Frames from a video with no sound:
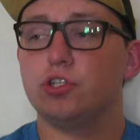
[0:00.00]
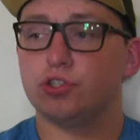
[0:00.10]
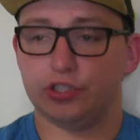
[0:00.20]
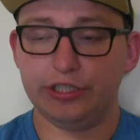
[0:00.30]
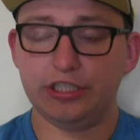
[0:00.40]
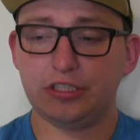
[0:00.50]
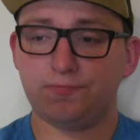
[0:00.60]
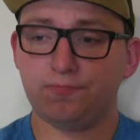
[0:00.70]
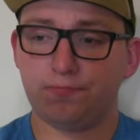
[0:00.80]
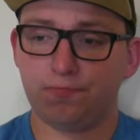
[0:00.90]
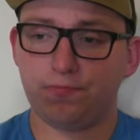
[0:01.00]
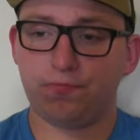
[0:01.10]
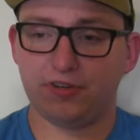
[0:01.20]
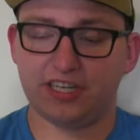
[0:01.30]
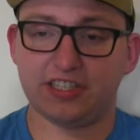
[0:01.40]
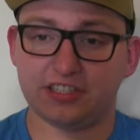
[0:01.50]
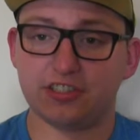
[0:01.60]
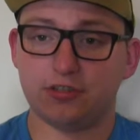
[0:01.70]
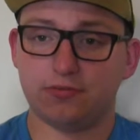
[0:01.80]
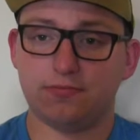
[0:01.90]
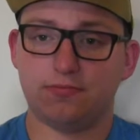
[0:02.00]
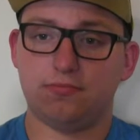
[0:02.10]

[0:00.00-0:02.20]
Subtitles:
She's pretty decent.